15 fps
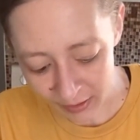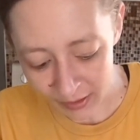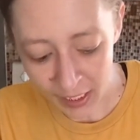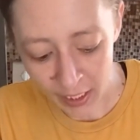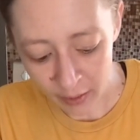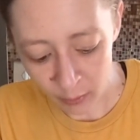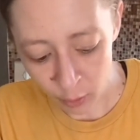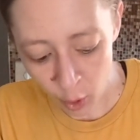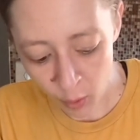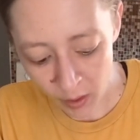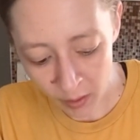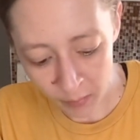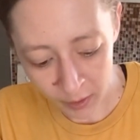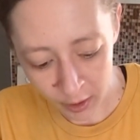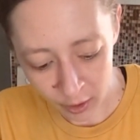and I don't know
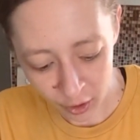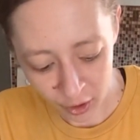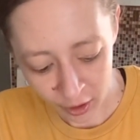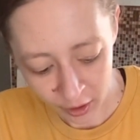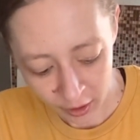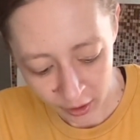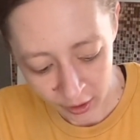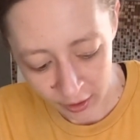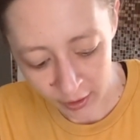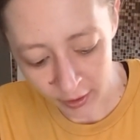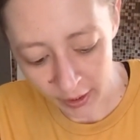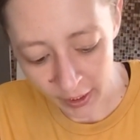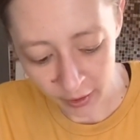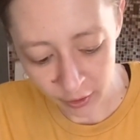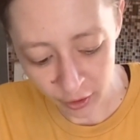how much you'll
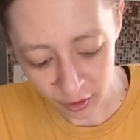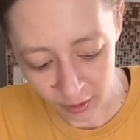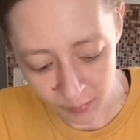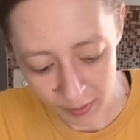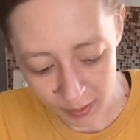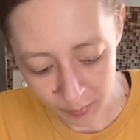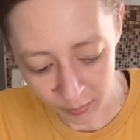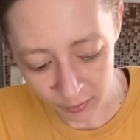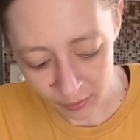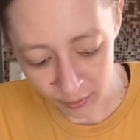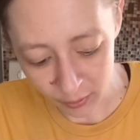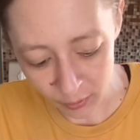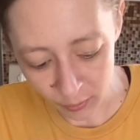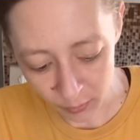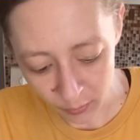actually be able
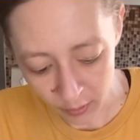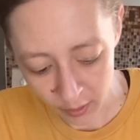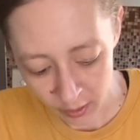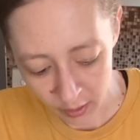to